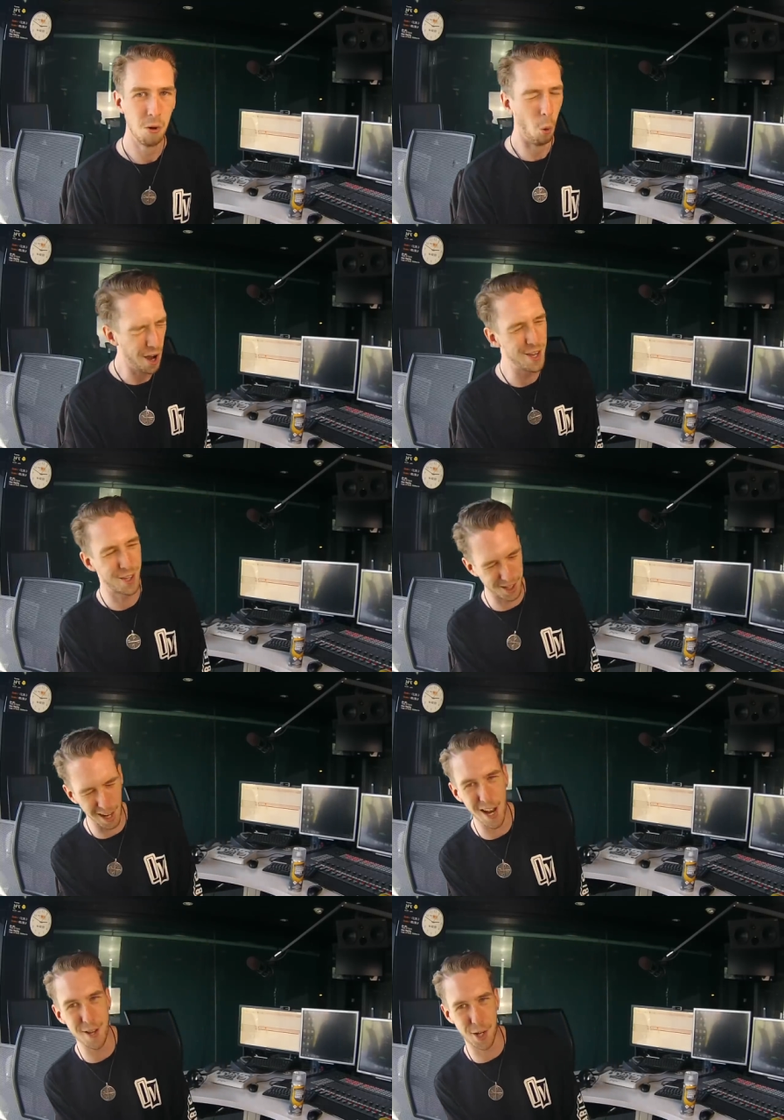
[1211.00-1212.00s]
We
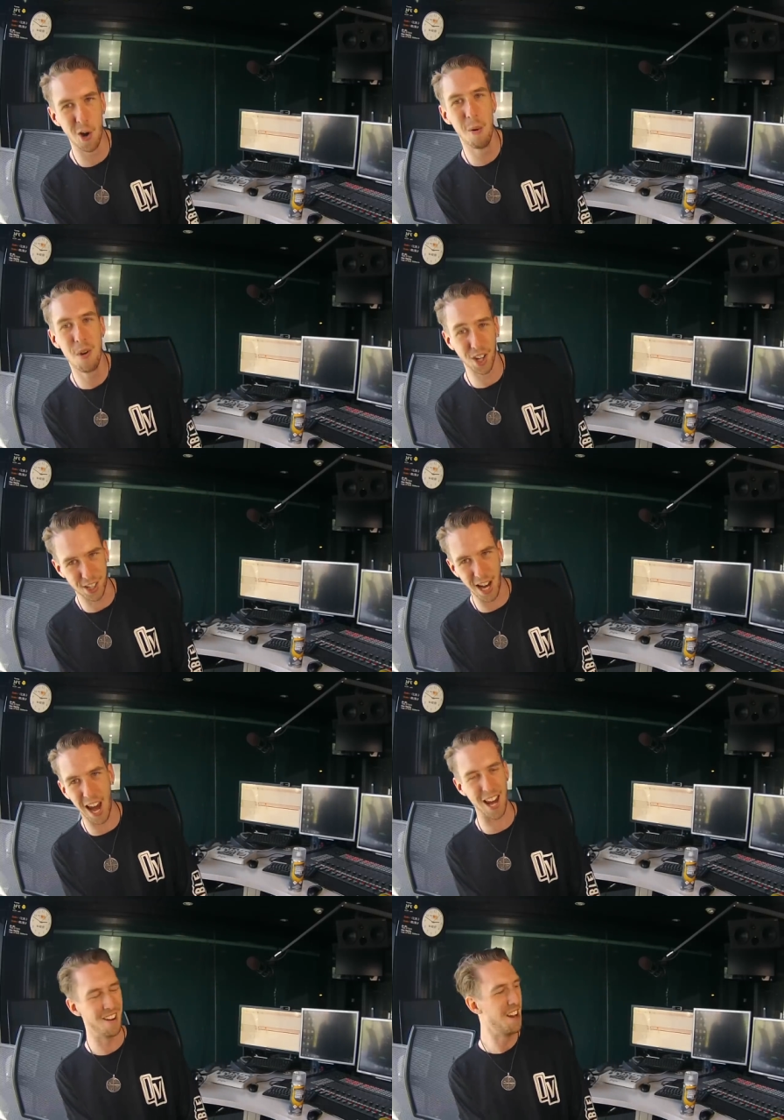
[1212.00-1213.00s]
sent it to him
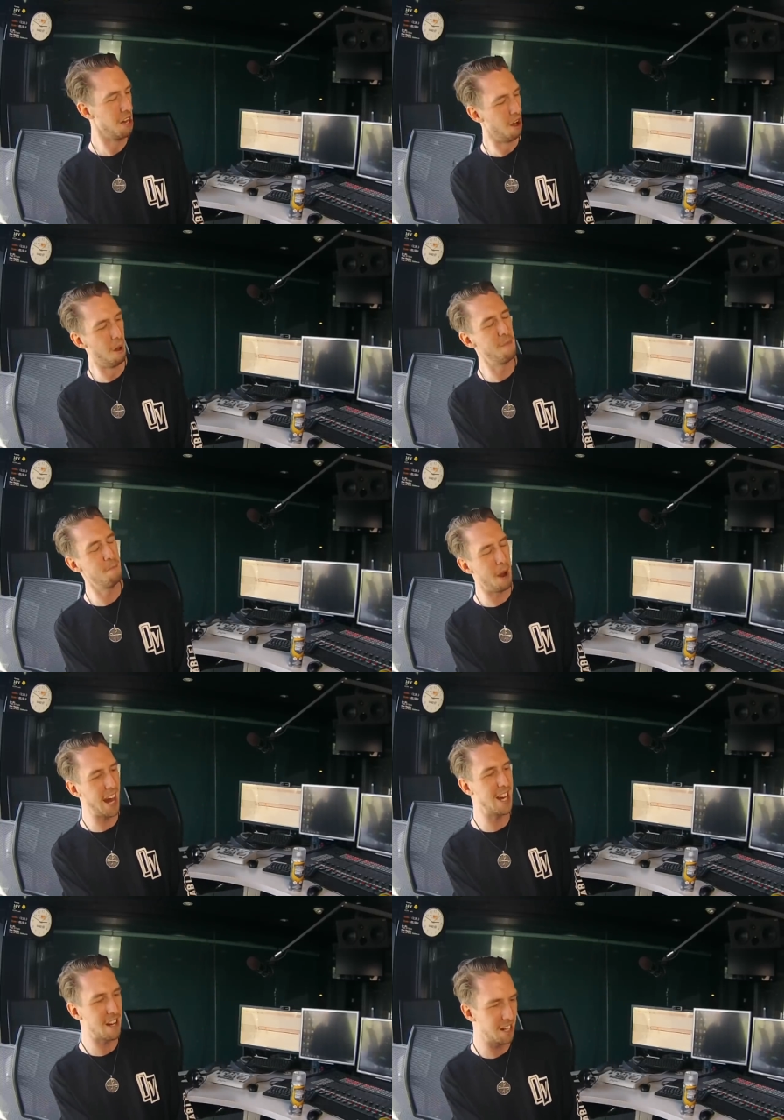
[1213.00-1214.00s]
again
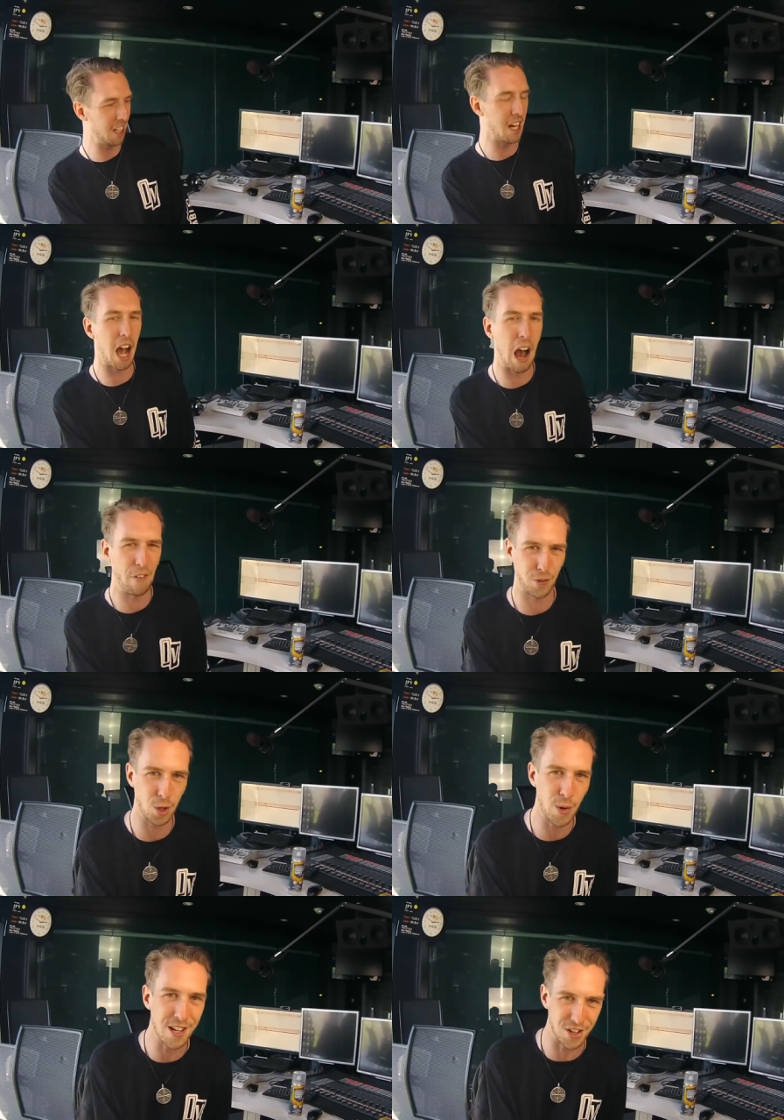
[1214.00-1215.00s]
immediately
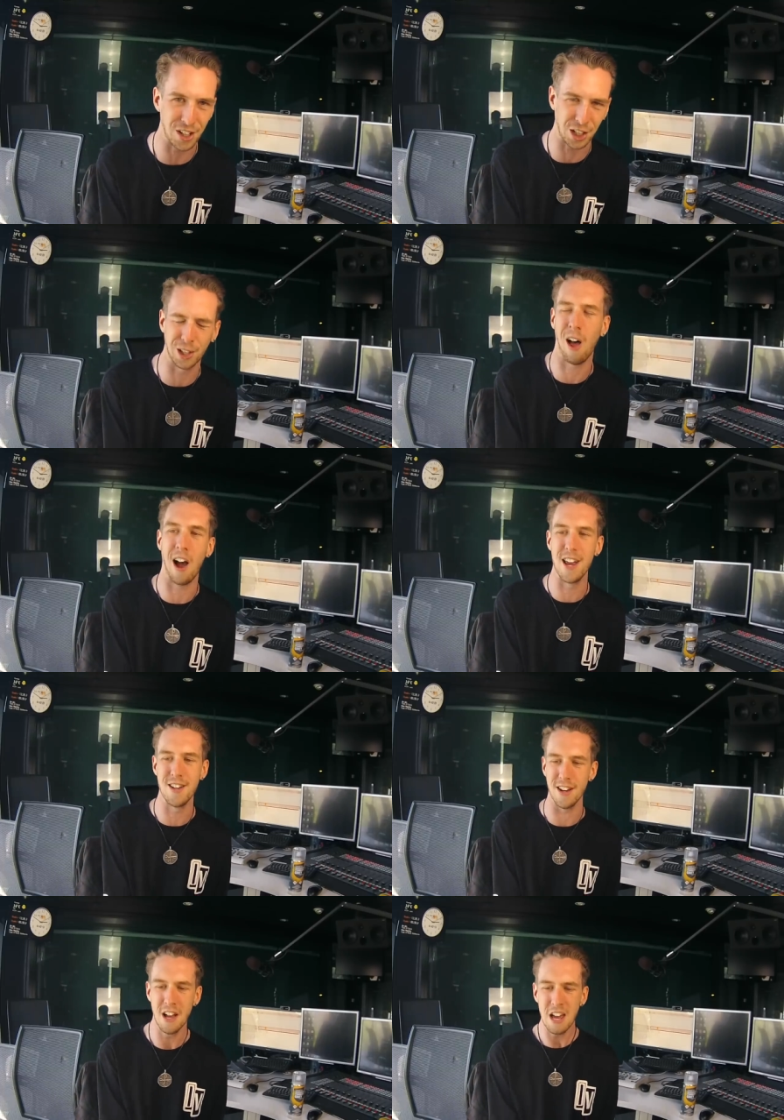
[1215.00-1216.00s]
after he
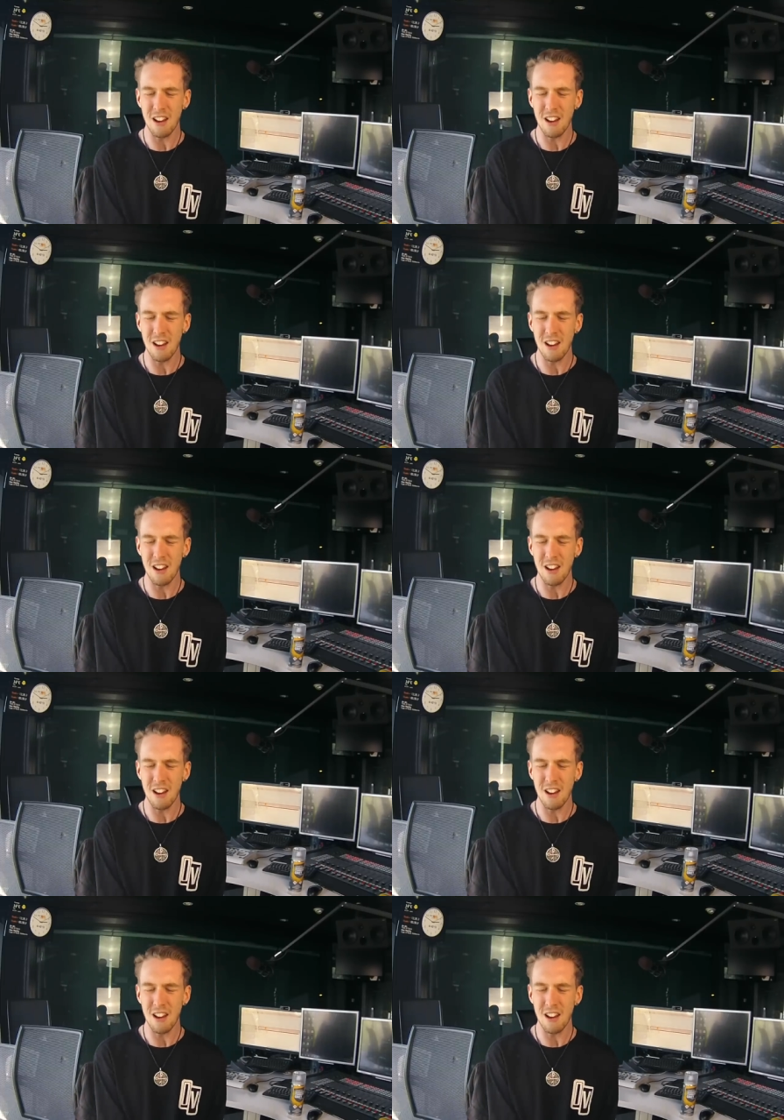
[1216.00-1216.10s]
declined it.